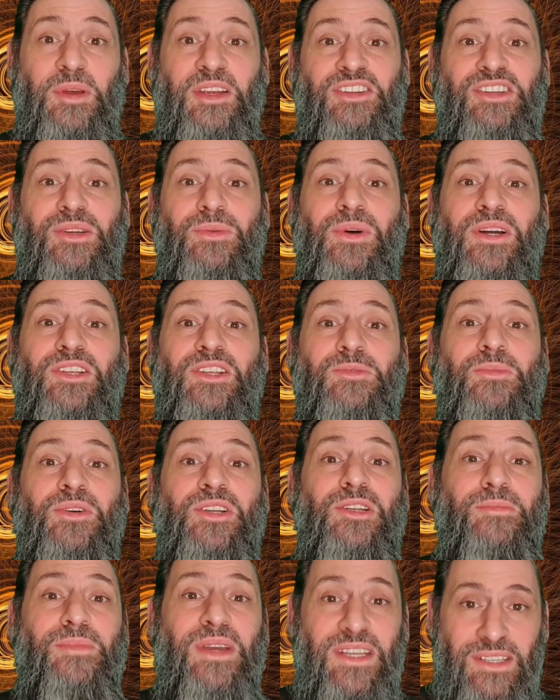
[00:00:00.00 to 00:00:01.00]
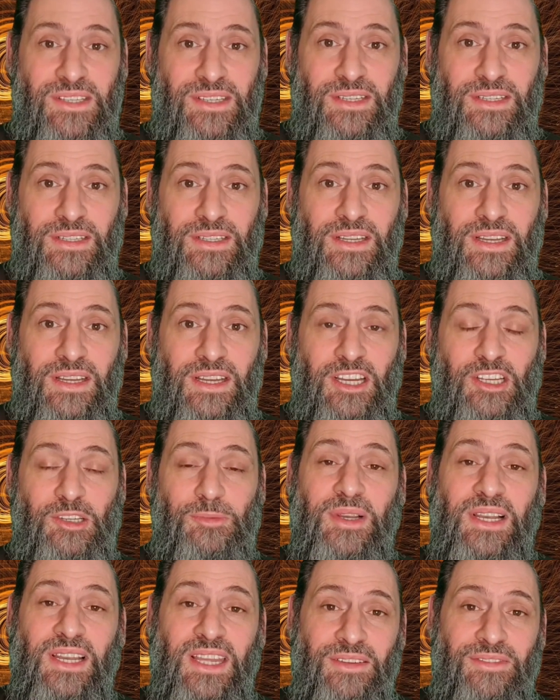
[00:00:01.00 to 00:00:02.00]
especially one as monumental
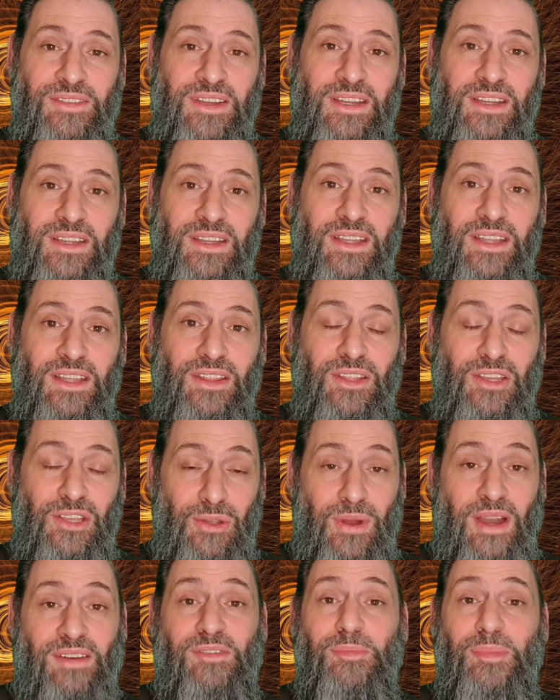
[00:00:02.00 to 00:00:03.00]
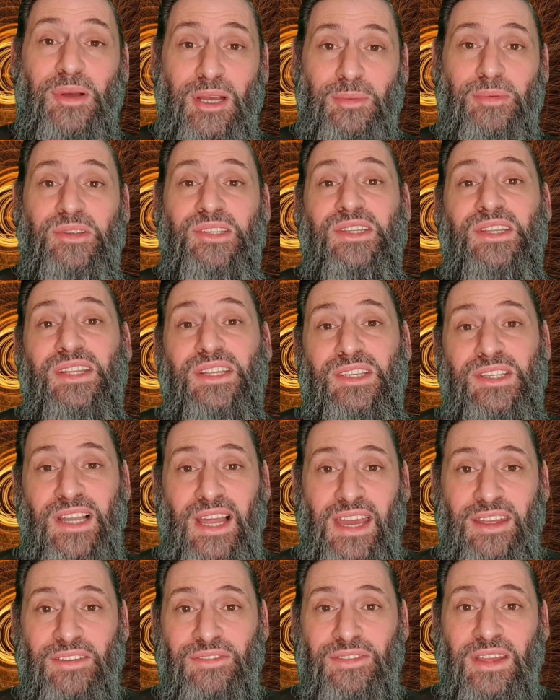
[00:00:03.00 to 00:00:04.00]
as believing that you have a purpose in
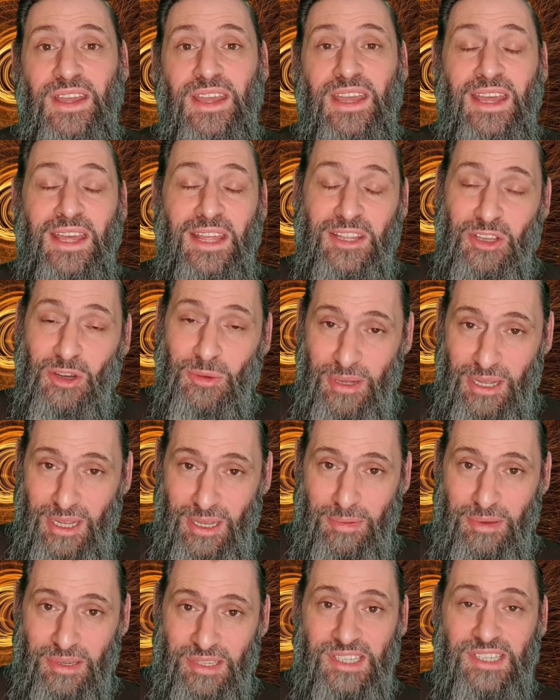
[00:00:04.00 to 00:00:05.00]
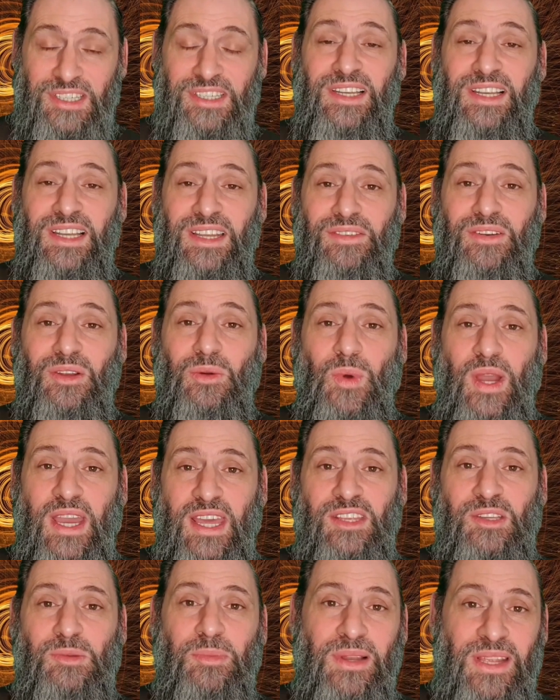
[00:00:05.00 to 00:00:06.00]
this life and that your purpose is to live in a
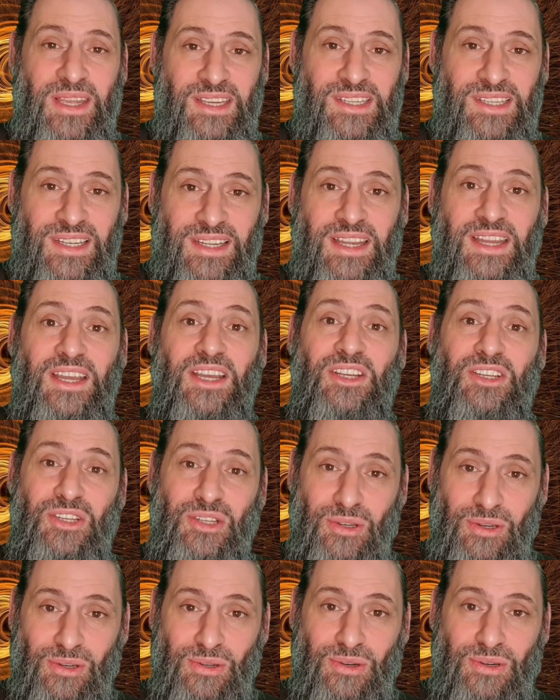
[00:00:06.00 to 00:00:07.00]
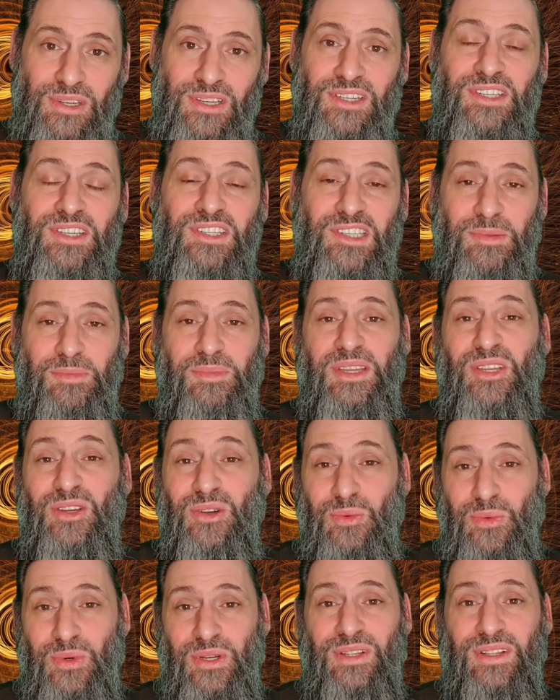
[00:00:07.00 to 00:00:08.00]
way that's pleasing to your Lord and to submit
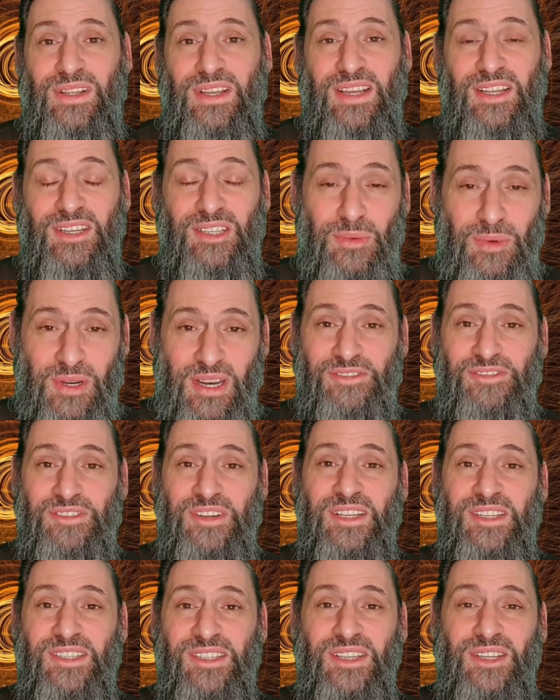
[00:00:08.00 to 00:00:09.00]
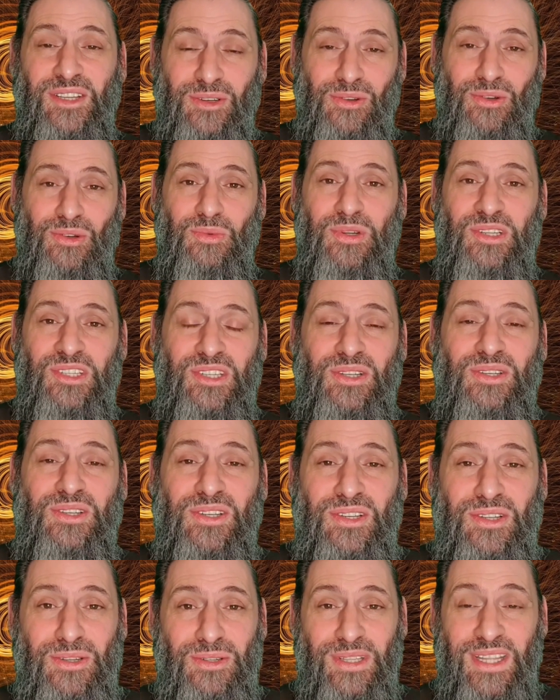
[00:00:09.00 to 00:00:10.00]
your will to whatever it is that your Lord wants you
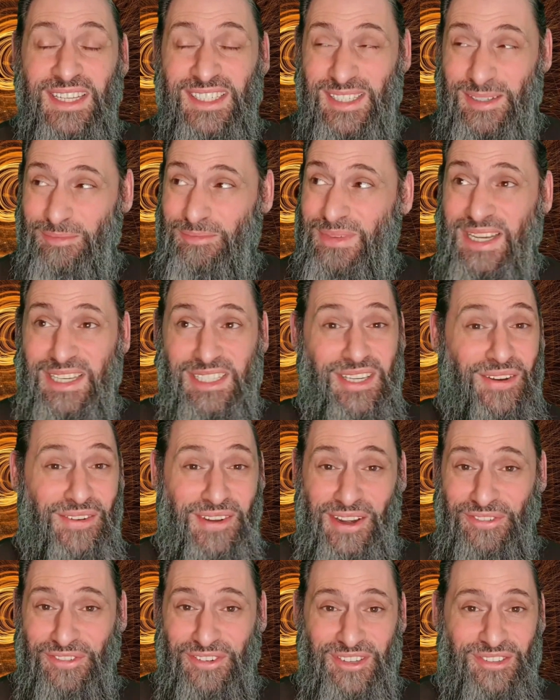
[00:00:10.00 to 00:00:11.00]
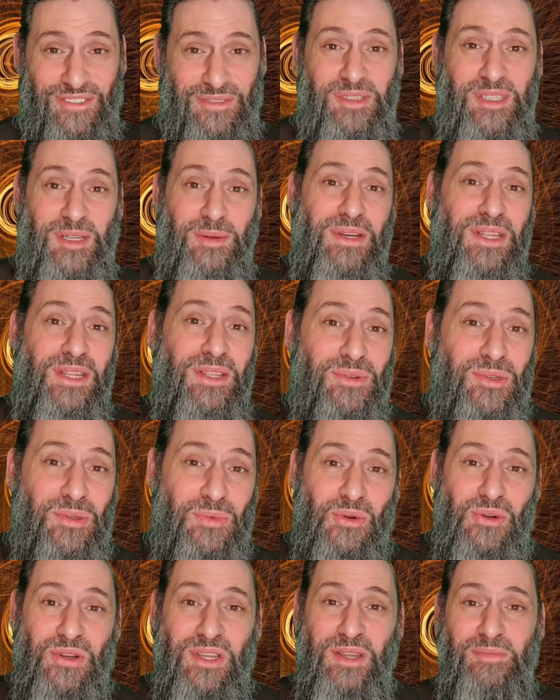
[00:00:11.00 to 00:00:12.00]
to do. That's a massive difference from somebody that
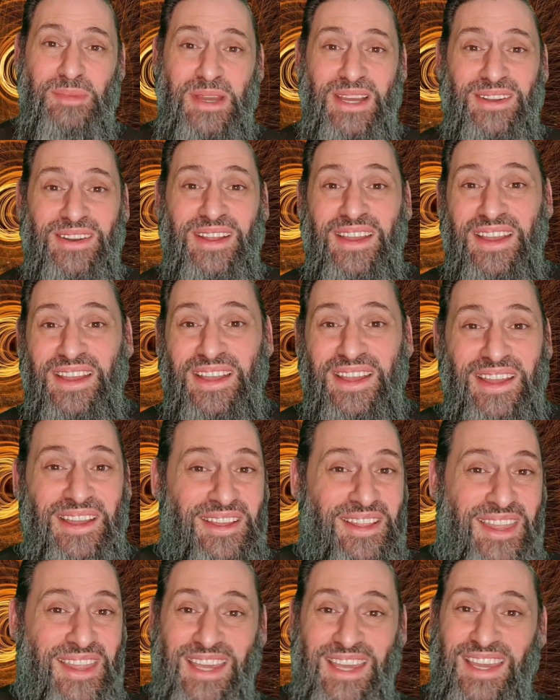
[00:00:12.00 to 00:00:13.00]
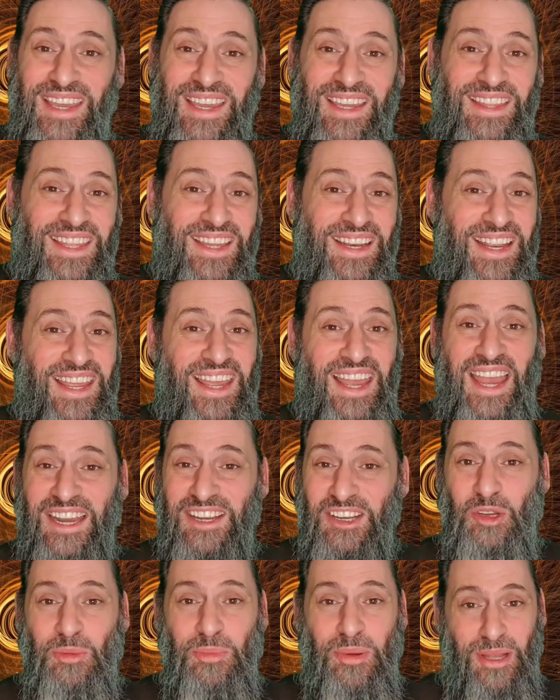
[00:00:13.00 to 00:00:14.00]
was walking about thinking that he
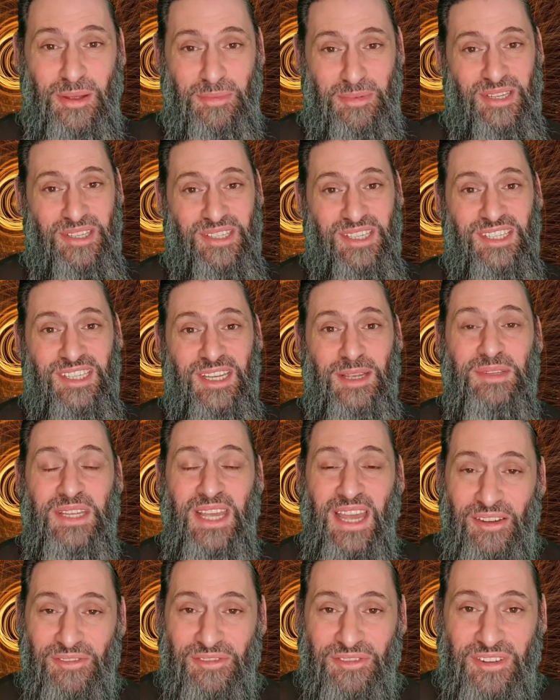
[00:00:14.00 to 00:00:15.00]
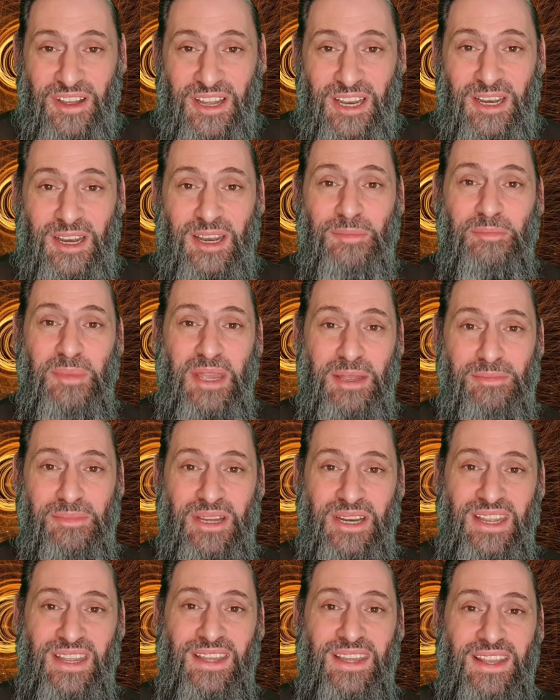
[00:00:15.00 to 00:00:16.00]
had no purpose except to have fun, make
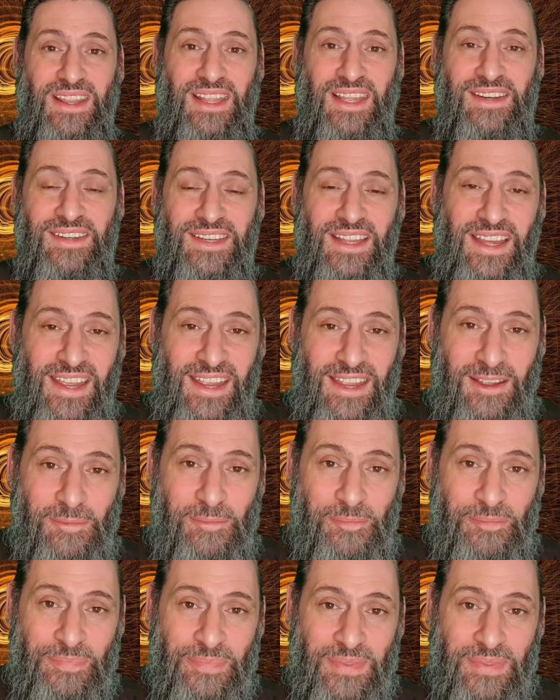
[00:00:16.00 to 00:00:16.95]
money, and then die.